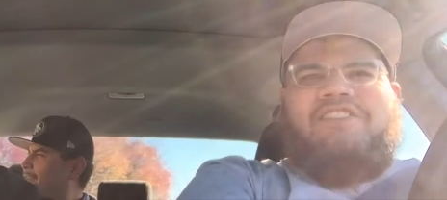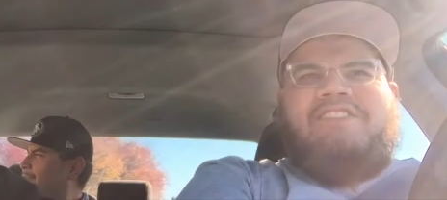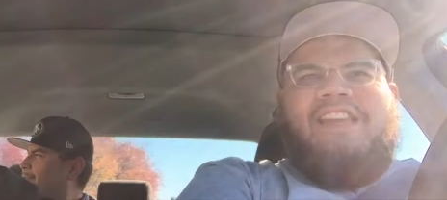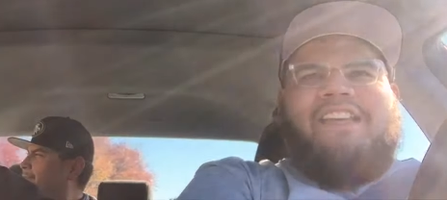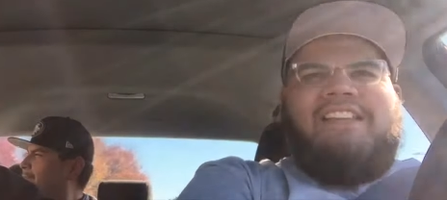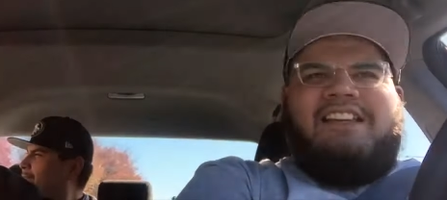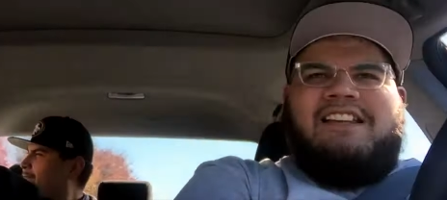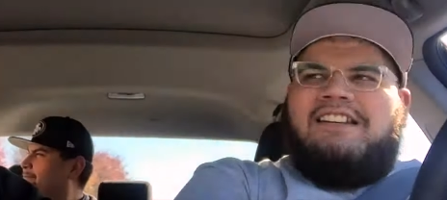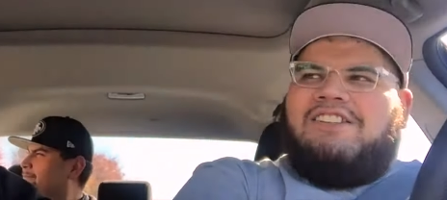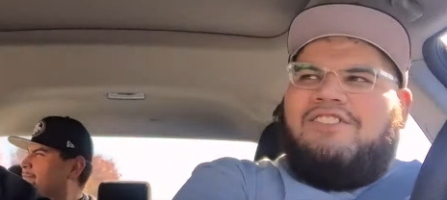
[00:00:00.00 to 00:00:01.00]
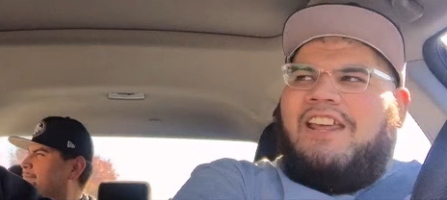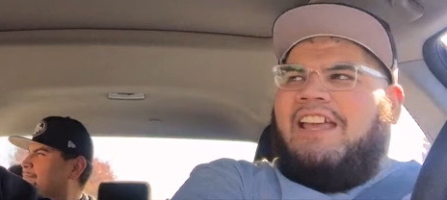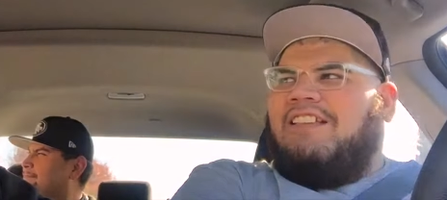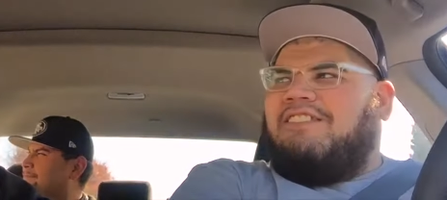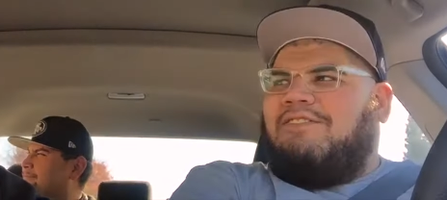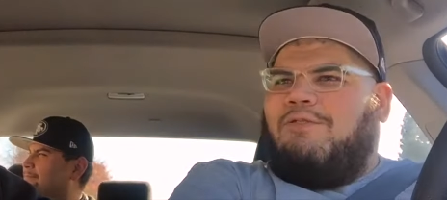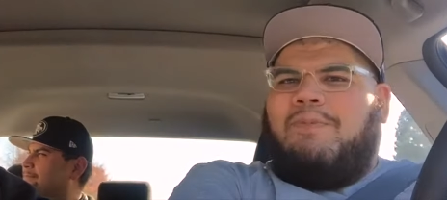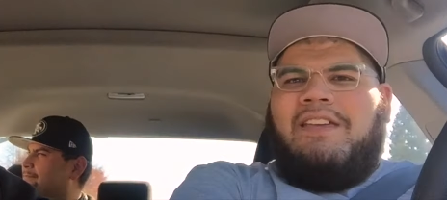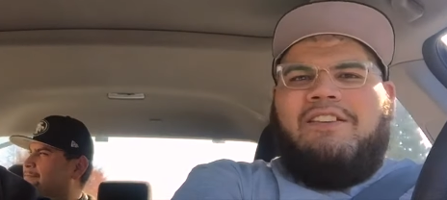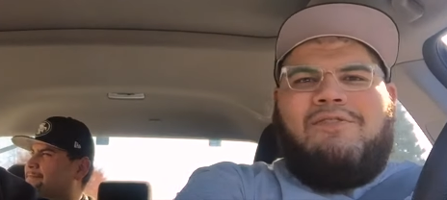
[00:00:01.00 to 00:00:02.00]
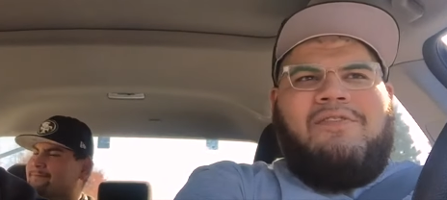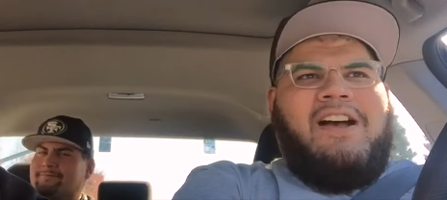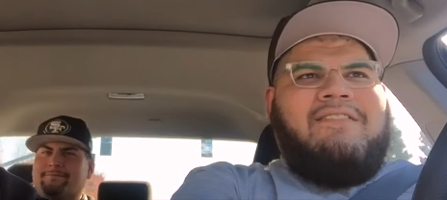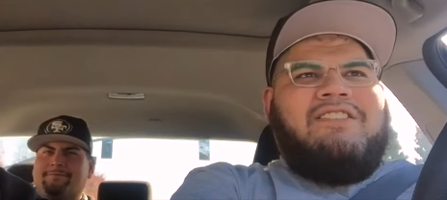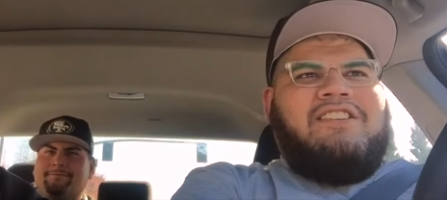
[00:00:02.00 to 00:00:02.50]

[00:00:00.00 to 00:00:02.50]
Speaker 1: years next in two days. We'll be here for five